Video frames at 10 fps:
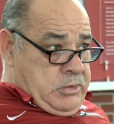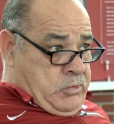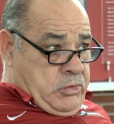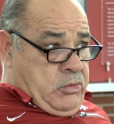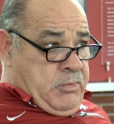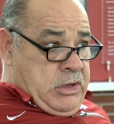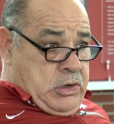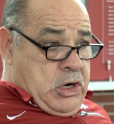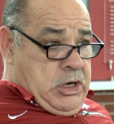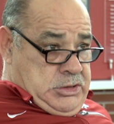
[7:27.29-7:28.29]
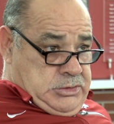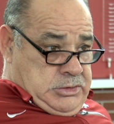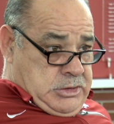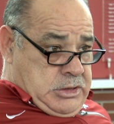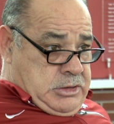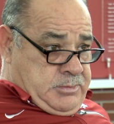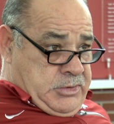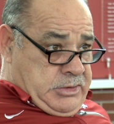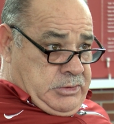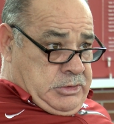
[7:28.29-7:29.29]
We're going to be young, uh,
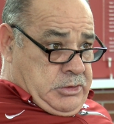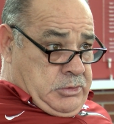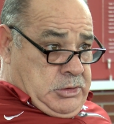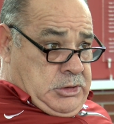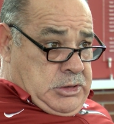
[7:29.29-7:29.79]
but you know,